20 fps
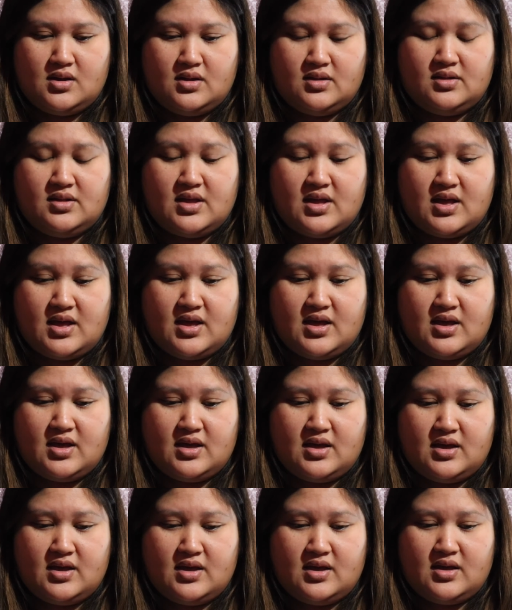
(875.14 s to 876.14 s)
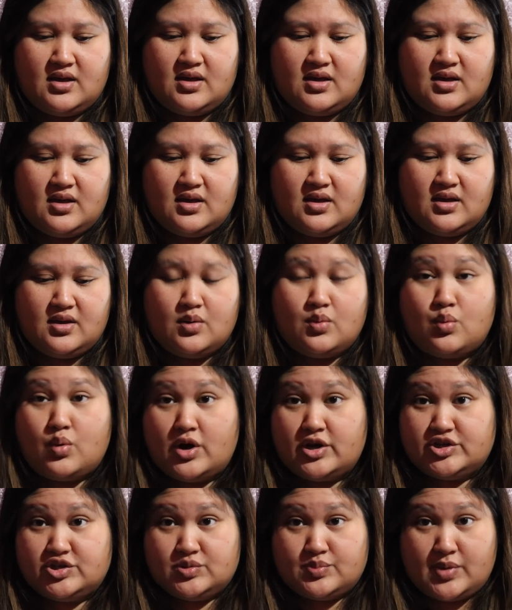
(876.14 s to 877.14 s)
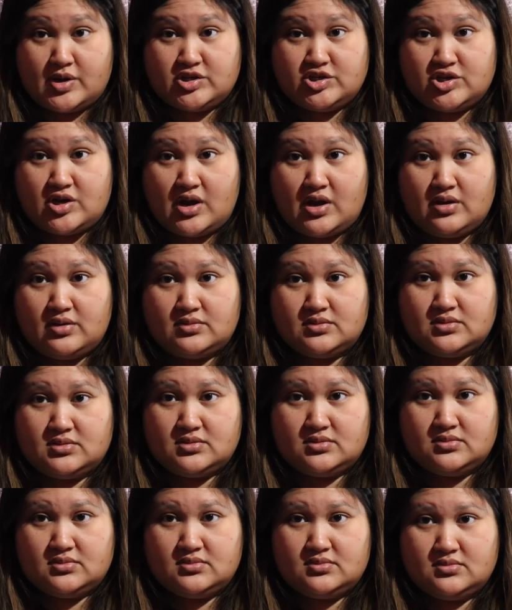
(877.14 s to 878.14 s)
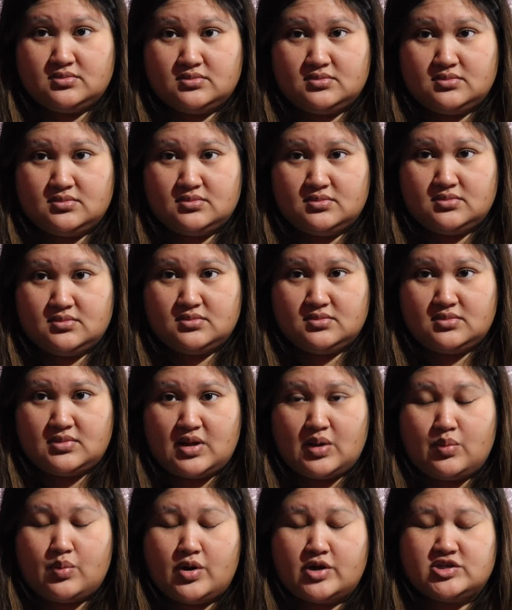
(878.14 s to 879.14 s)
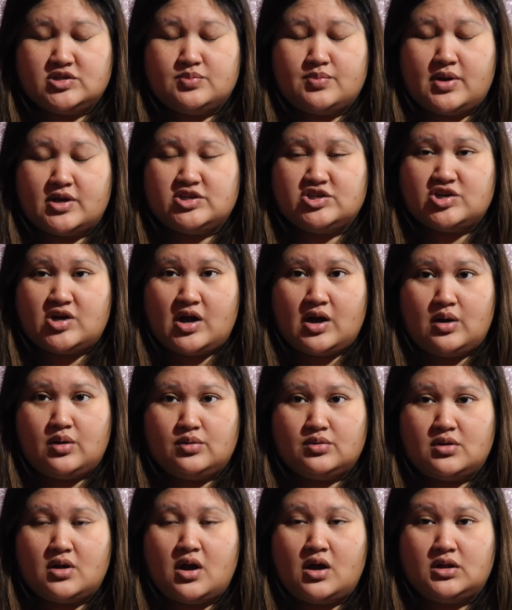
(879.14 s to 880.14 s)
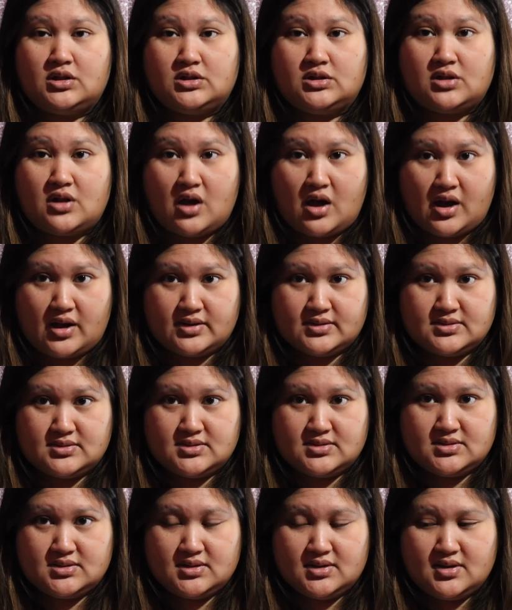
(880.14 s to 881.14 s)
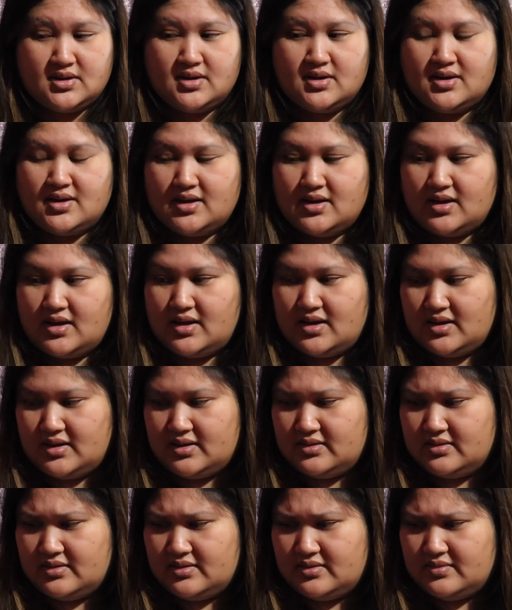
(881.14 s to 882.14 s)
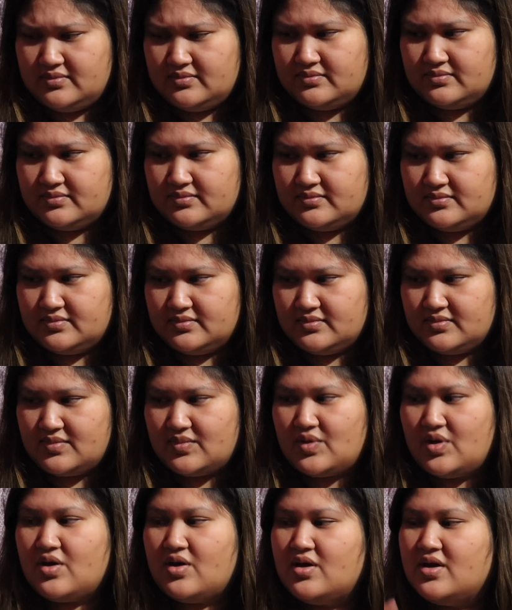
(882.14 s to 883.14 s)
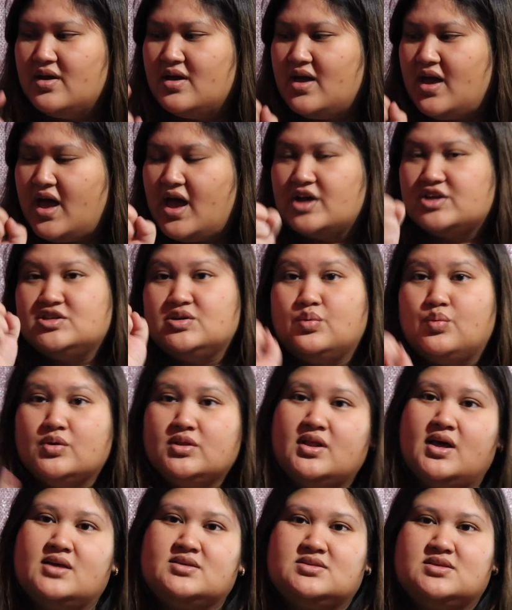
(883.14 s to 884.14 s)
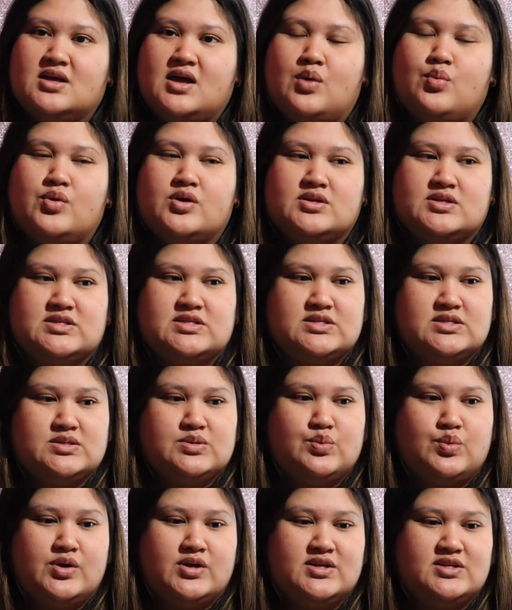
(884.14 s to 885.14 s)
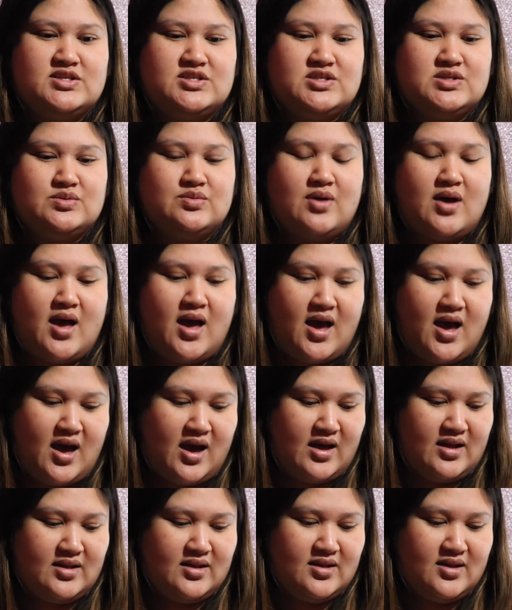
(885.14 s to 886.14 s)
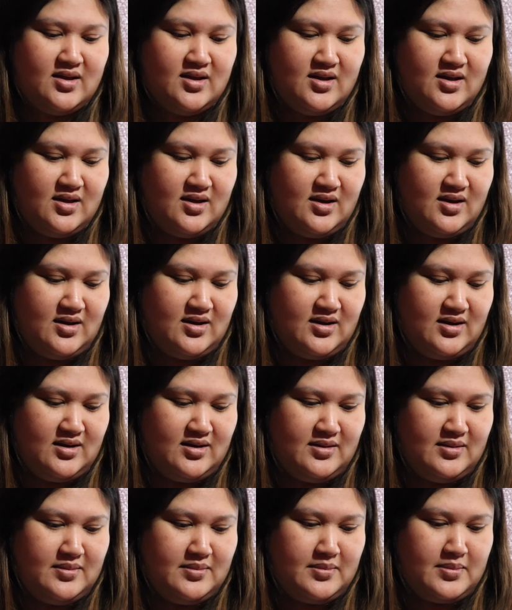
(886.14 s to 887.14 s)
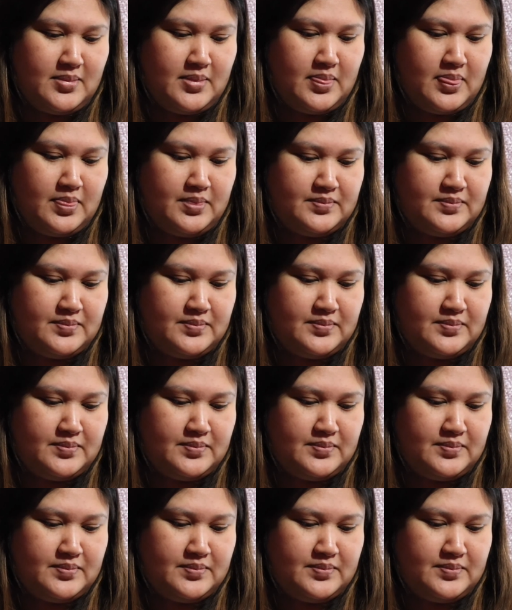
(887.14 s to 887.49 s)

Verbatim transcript: they watch my child. They watch my child a lot. And um, actually, one last thing I wanted wanted to add. Um,